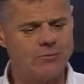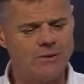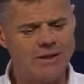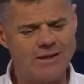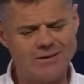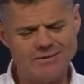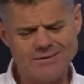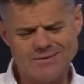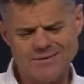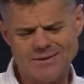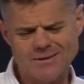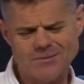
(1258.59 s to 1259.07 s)
We
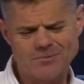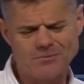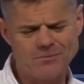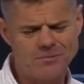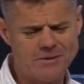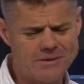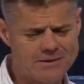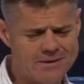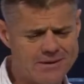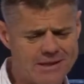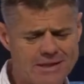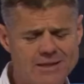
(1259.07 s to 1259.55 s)
don't
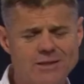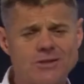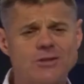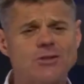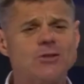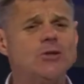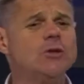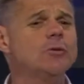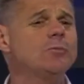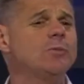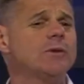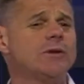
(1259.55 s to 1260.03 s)
say
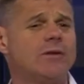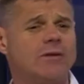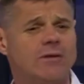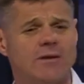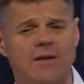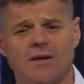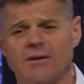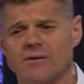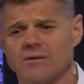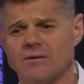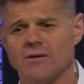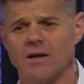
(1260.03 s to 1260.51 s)
stupid
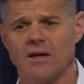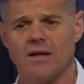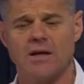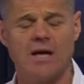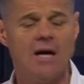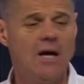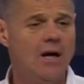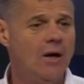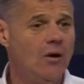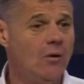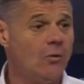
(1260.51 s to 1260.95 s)
things like,